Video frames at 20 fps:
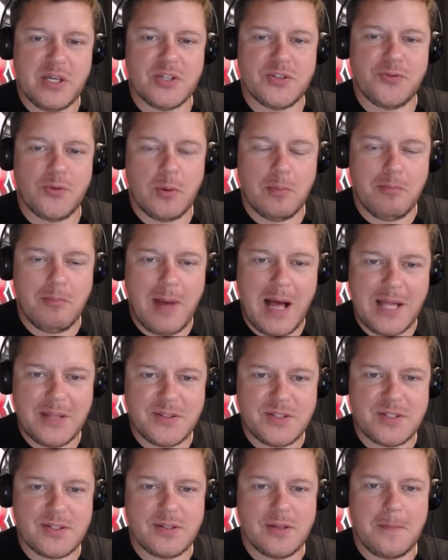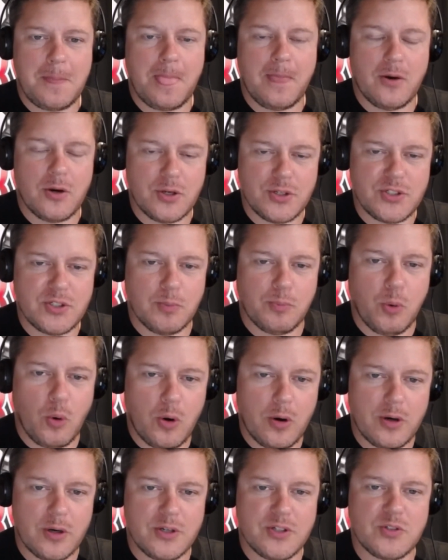because for months her
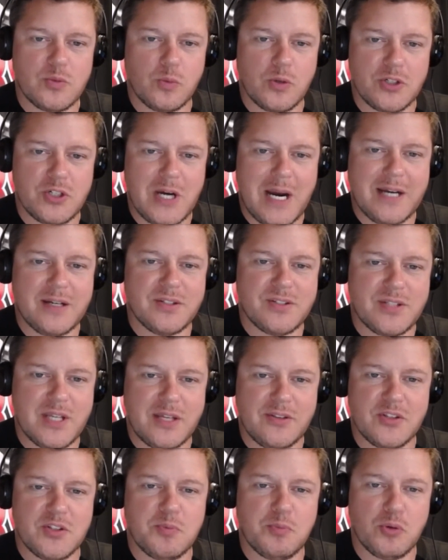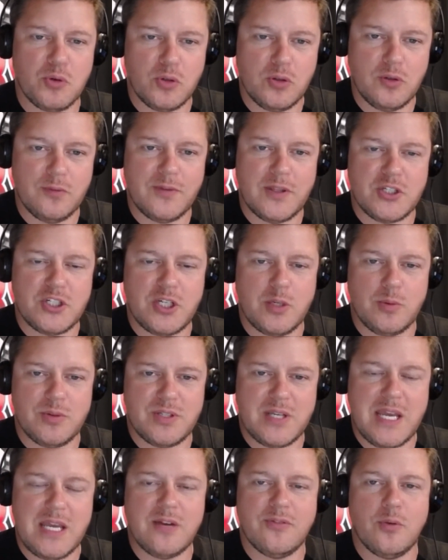supporters were trying to say this proved that she
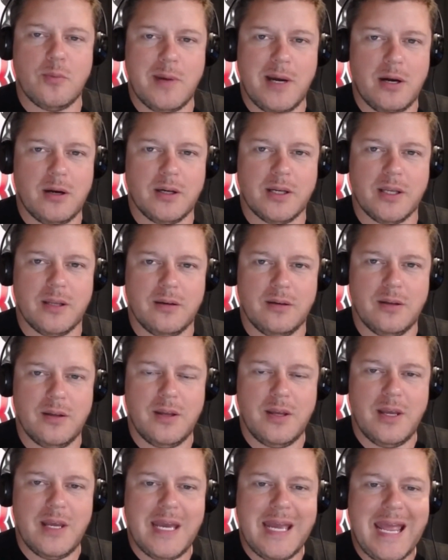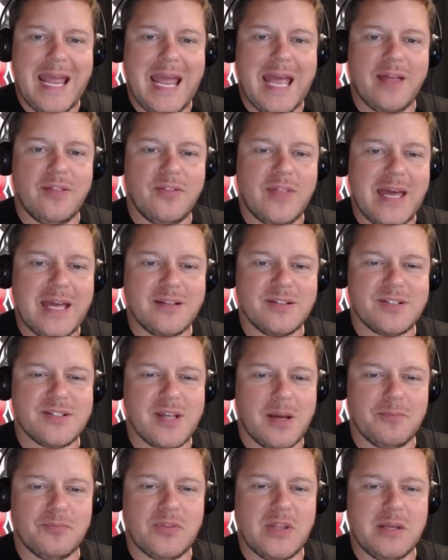was Native American. And then
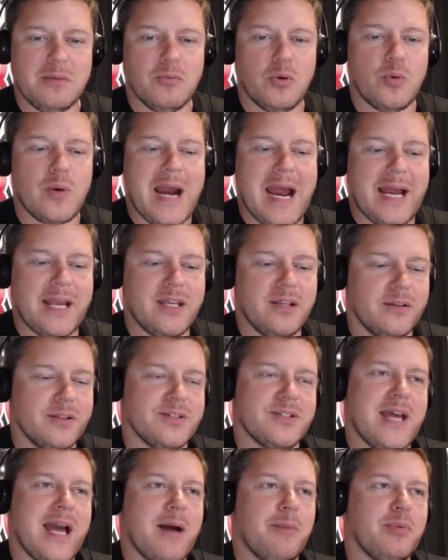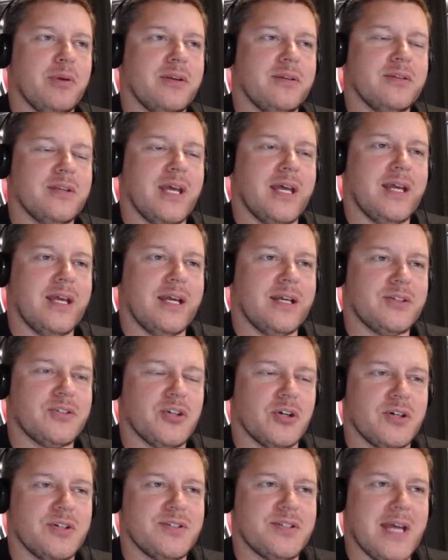something miraculous happened. It, it
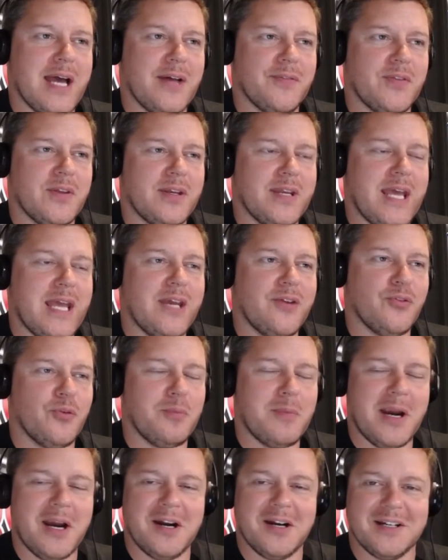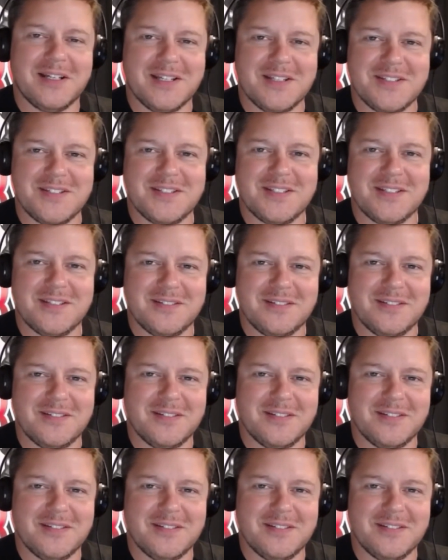turns out that Native Americans